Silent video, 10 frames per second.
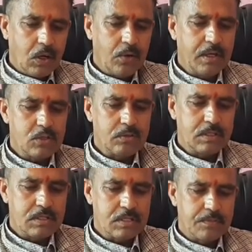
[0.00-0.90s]
Okay
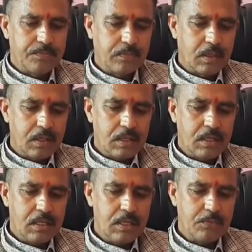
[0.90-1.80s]
students,
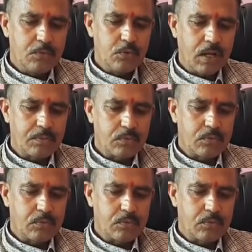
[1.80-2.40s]
if you have